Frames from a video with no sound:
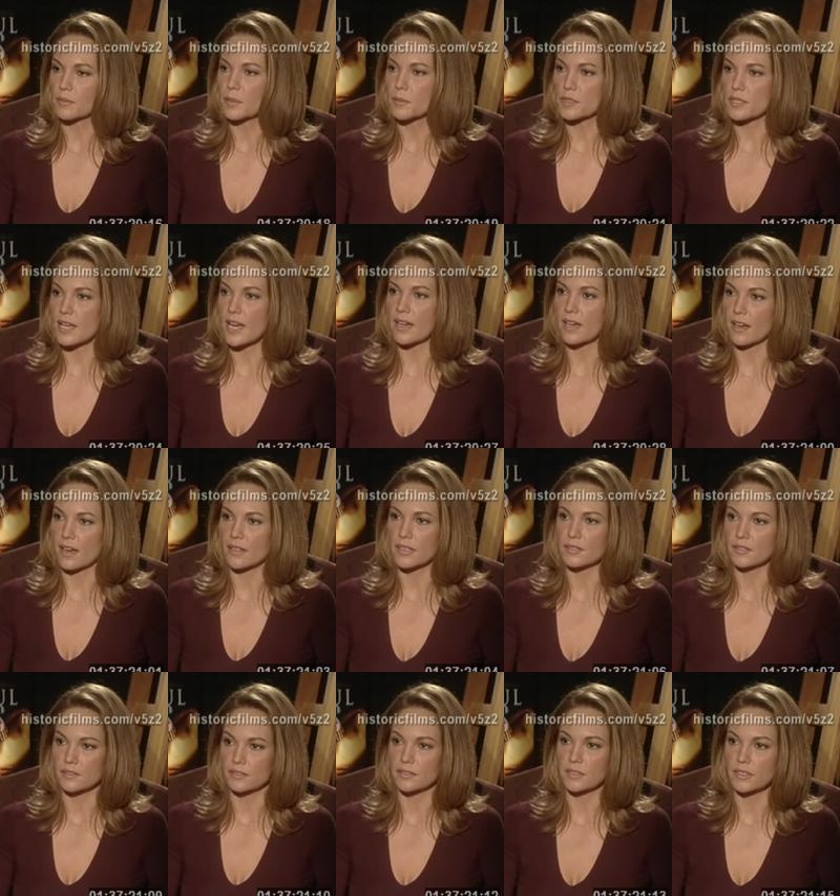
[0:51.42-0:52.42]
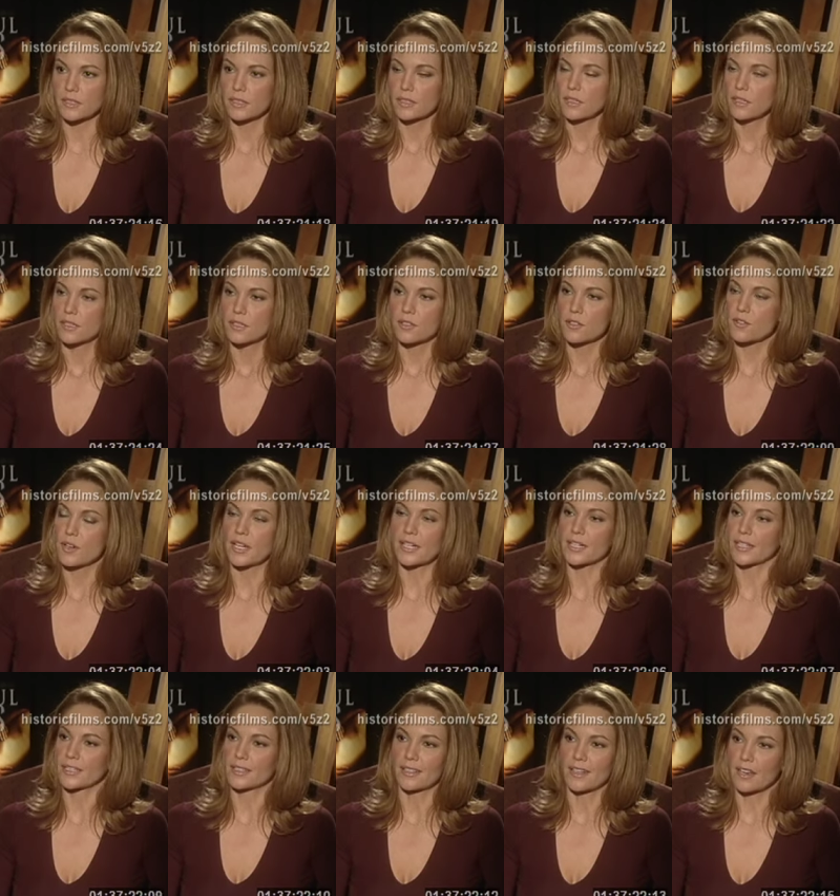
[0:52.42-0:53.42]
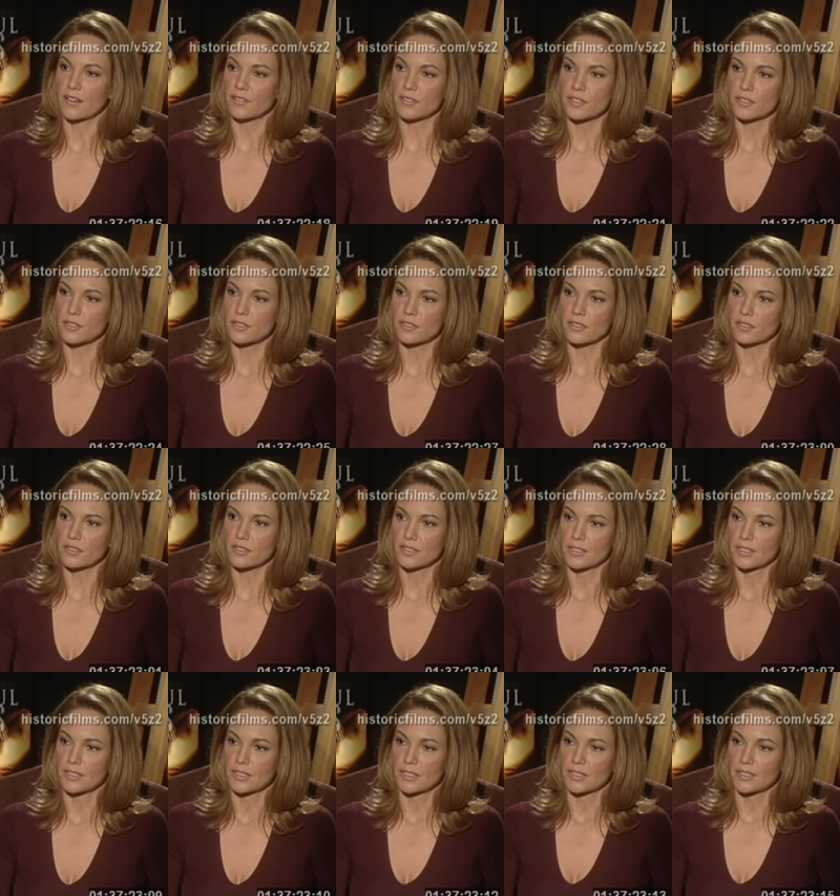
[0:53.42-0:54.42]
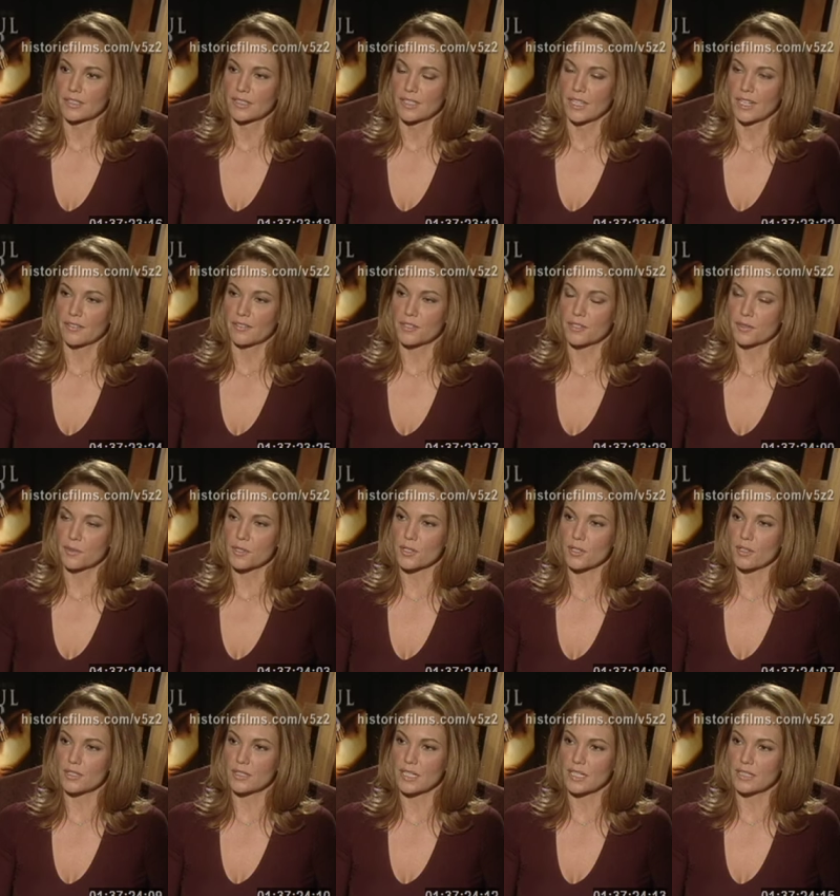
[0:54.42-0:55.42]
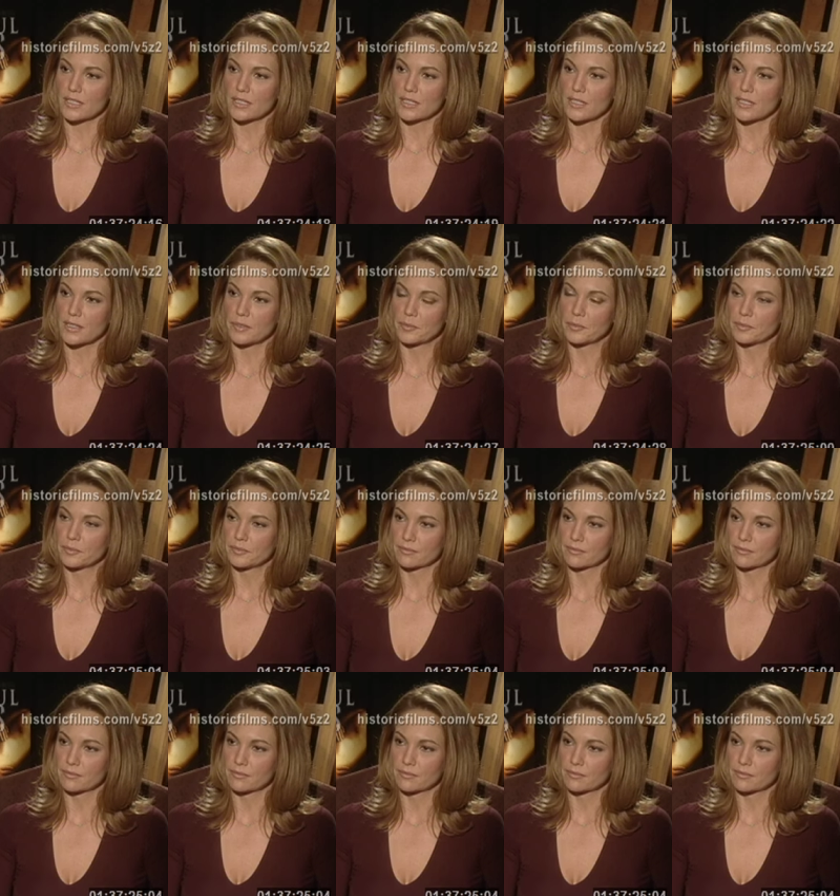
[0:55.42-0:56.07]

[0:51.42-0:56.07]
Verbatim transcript: I mean, it's that kind of draining after after it was all said and done